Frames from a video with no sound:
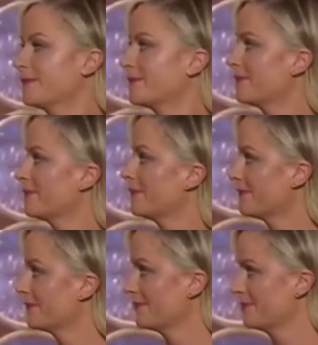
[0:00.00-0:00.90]

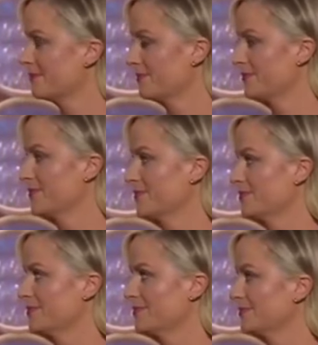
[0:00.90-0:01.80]

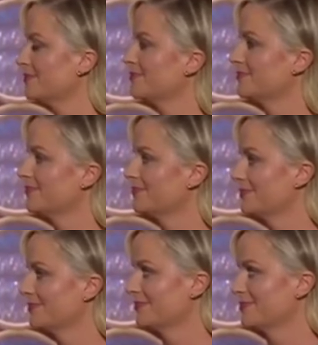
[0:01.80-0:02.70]

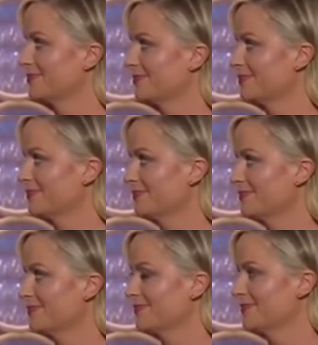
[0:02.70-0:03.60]

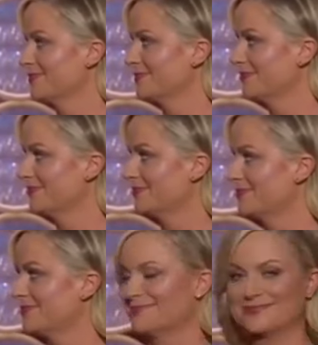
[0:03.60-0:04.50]

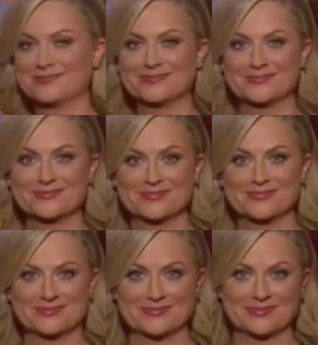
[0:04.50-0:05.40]

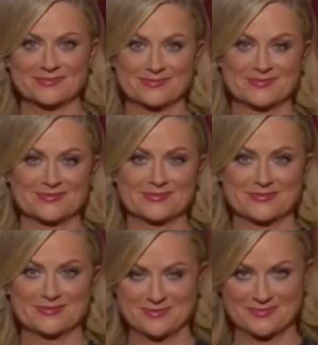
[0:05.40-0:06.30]

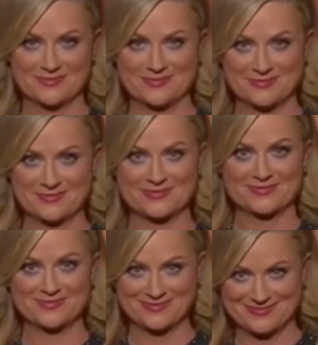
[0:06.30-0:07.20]

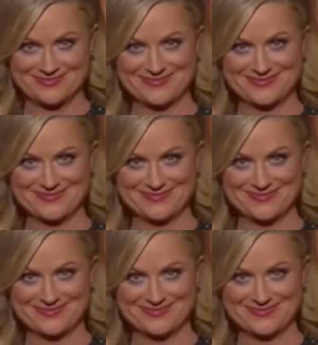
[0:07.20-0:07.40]
This person isn't speaking.